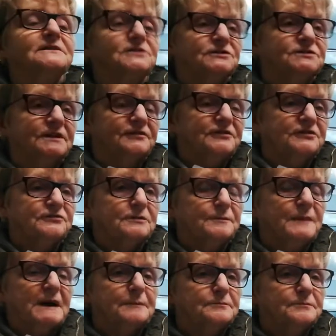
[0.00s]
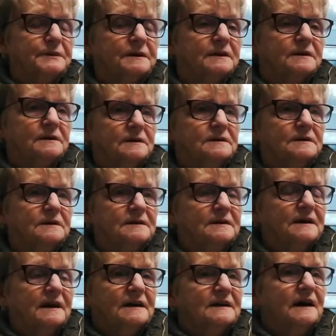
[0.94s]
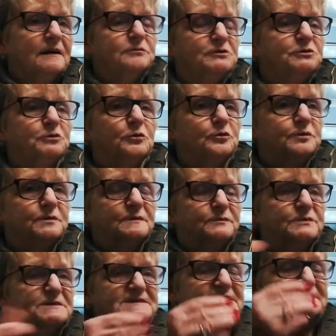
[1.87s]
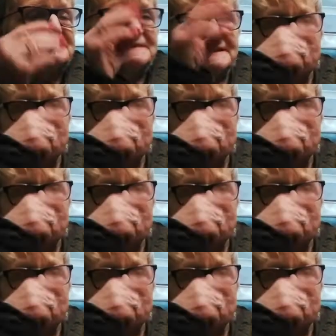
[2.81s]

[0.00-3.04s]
I could never remember I would go, what's his